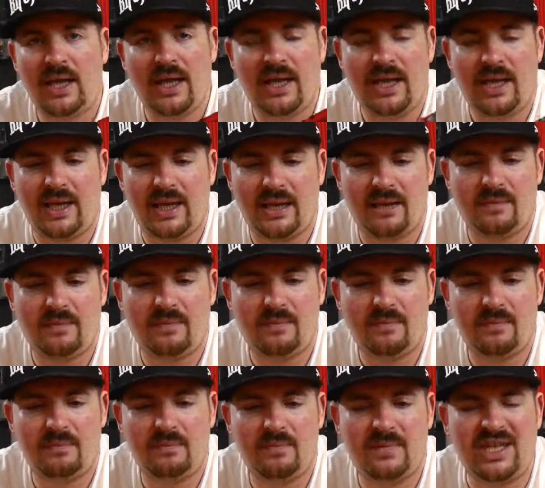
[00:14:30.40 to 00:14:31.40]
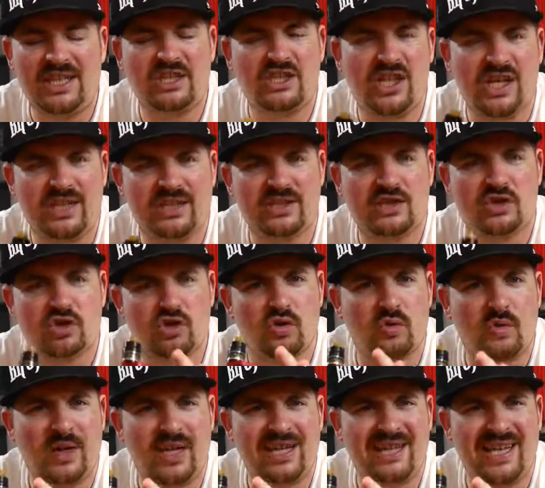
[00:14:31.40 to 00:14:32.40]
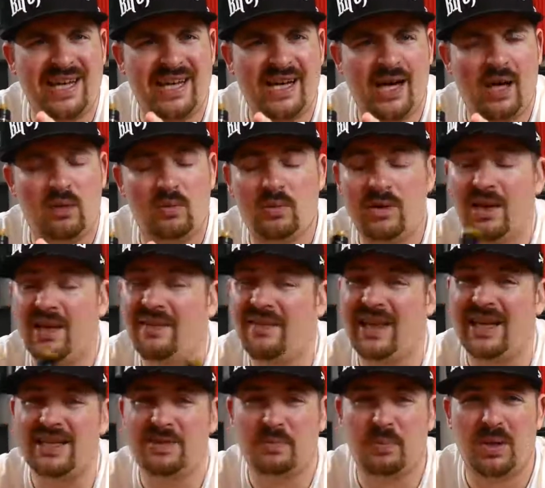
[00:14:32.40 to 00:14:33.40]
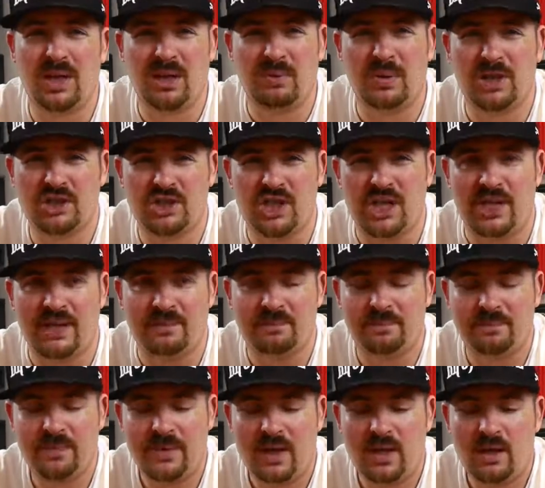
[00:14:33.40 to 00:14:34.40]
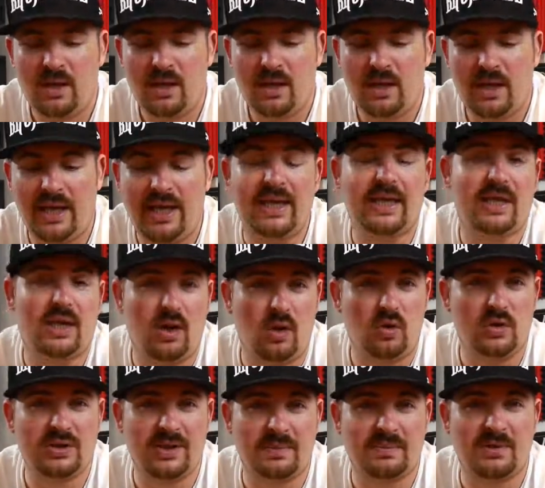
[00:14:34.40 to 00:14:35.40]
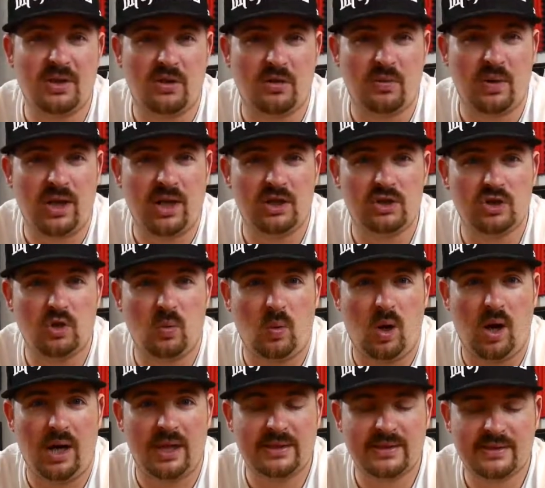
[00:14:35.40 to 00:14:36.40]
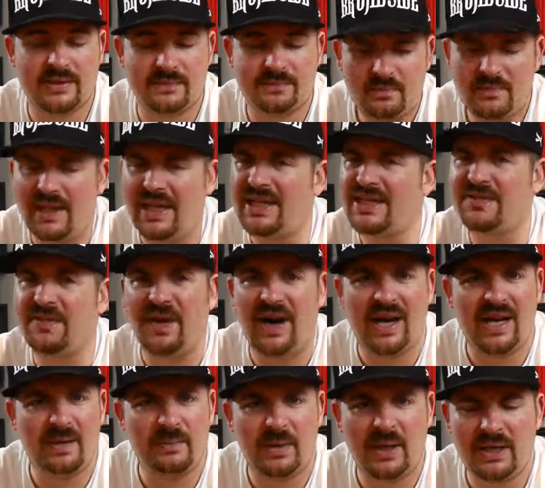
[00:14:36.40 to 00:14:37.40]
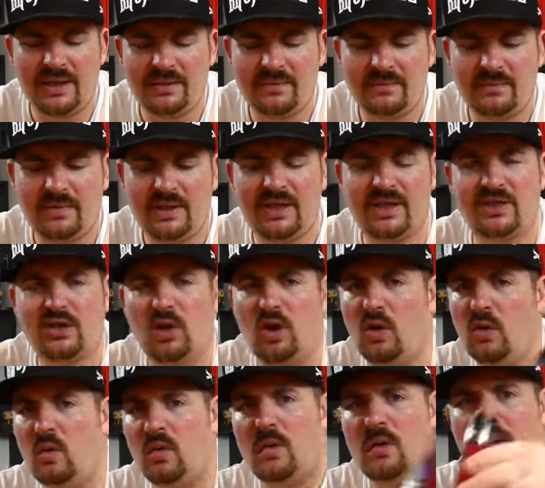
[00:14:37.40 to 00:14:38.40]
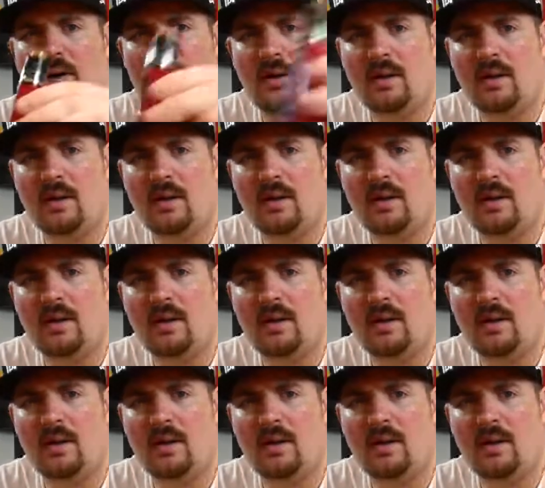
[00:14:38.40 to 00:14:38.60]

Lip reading: and they changed the screen layout, and that's pretty much it. And it goes up to 300 watts. Nice fire button. There's no